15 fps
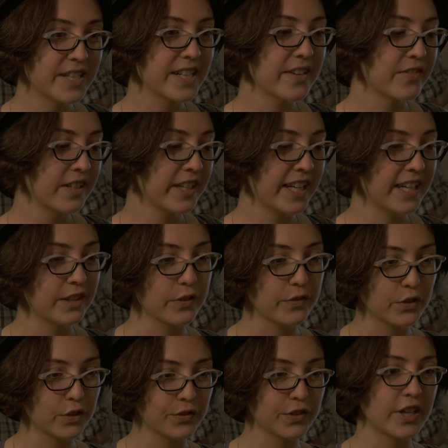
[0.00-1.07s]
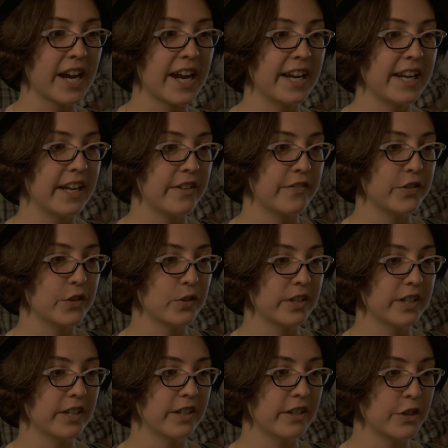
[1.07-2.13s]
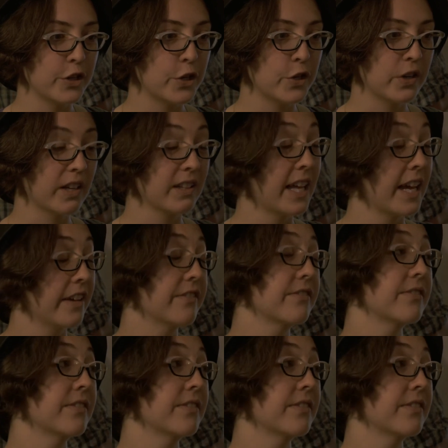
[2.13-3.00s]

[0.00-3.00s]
can definitely get the full variety of your New York life